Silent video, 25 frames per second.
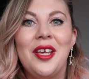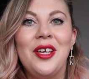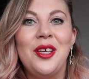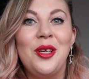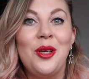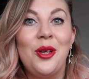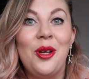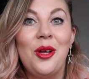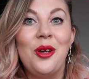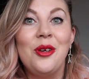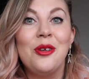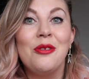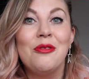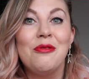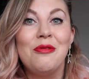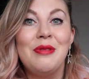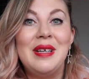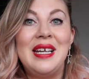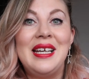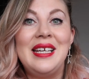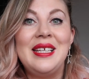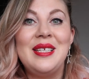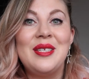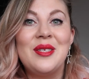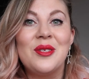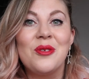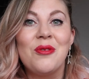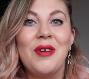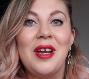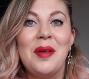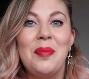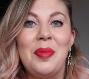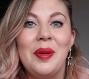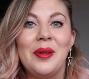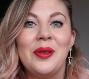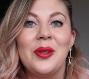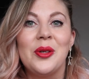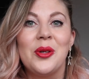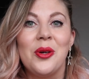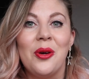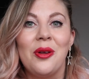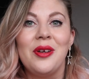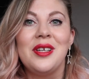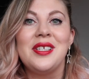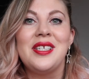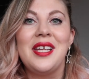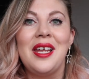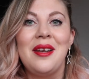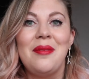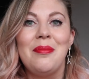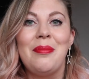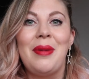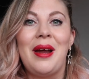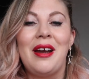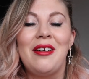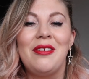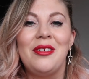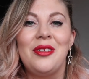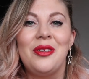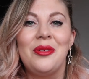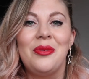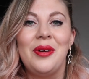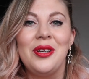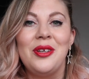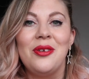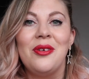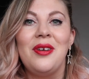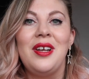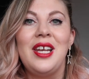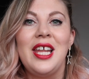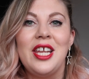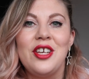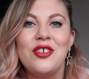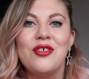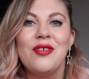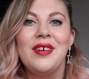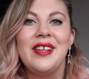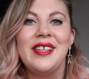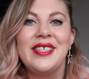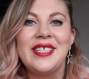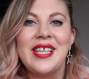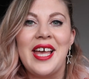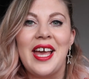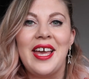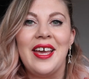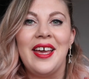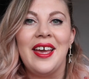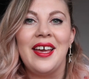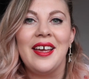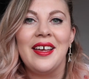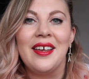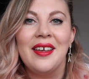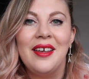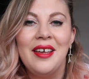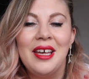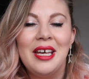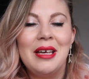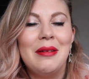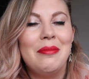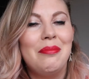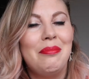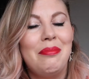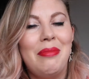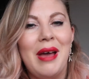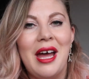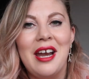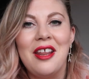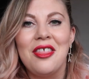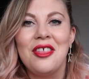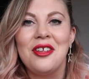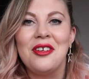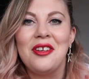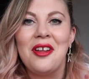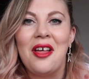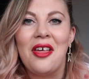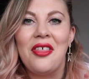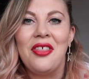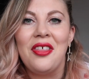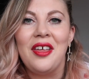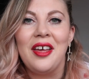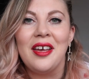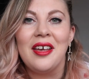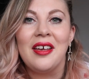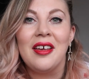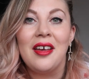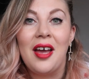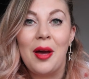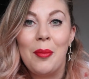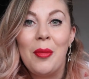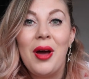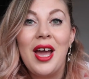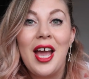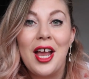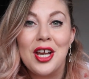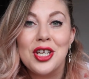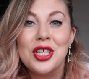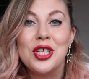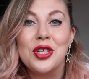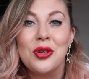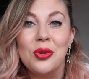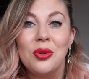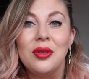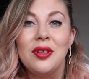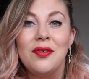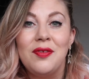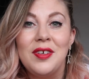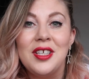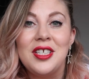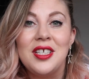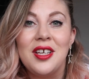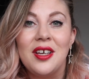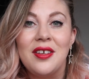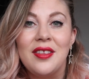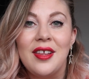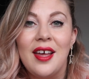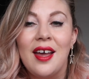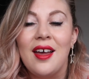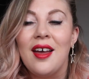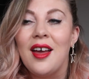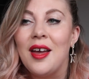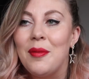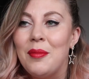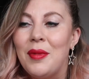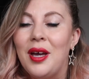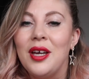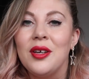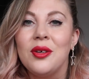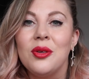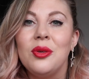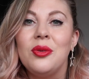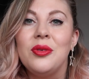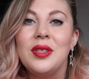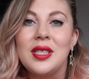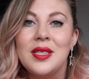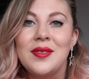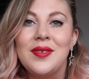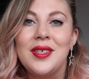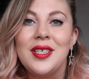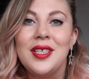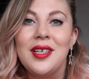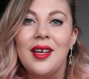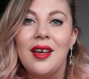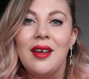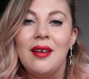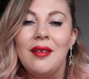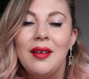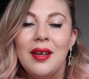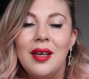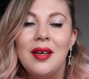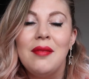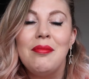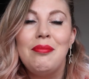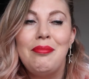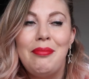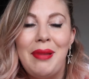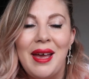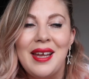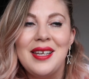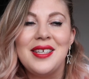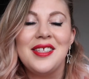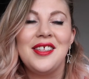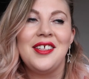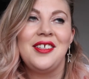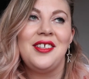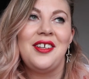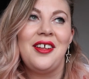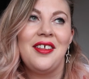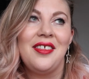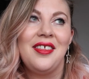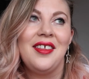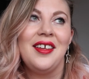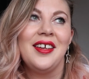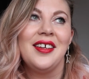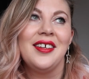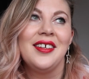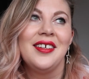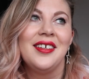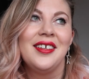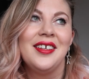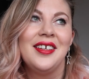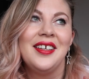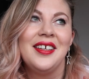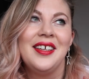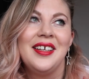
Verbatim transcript: you know you're really scraping the content barrel when you're literally saying better than nothing. I might actually call the video that. I might call this video better than nothing.